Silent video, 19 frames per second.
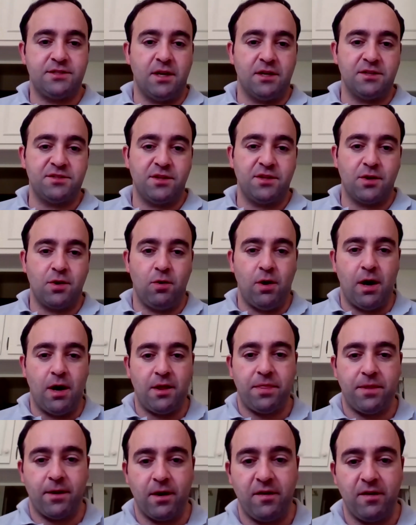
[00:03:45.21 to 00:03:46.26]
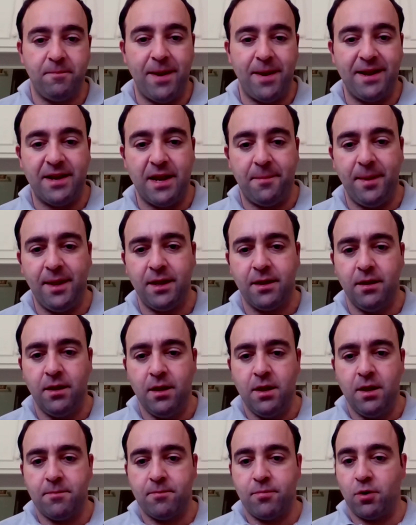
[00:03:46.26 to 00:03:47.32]
She is also the co-author of
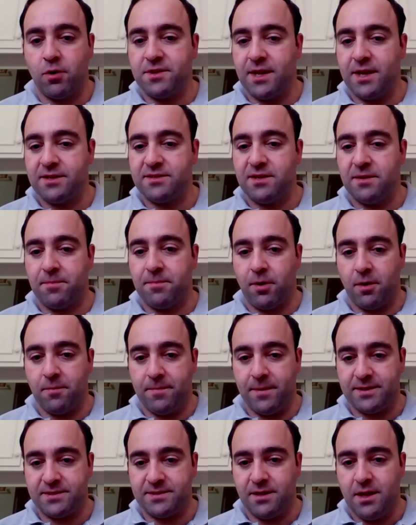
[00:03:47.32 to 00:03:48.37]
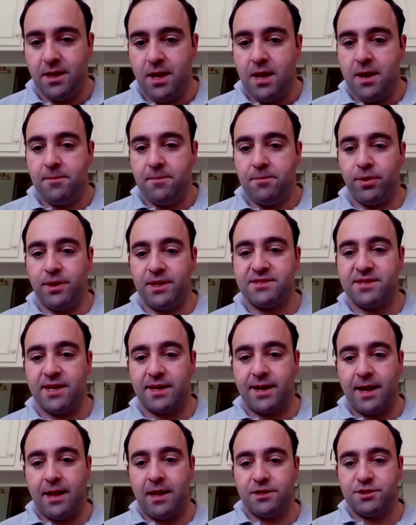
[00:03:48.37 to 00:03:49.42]
Pandemic, Protest, and Purpose,
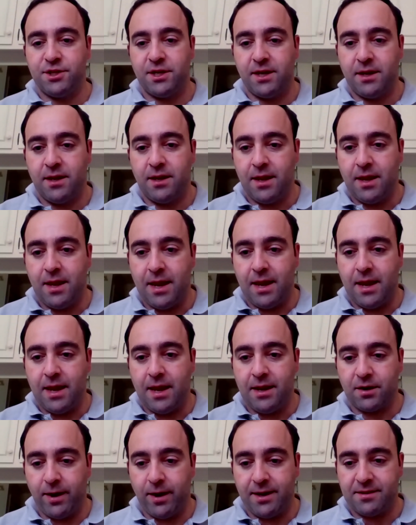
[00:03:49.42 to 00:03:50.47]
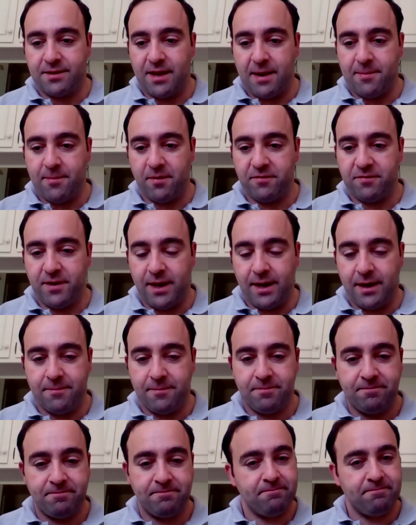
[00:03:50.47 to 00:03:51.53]
Police Psychology in a Great Time of Need.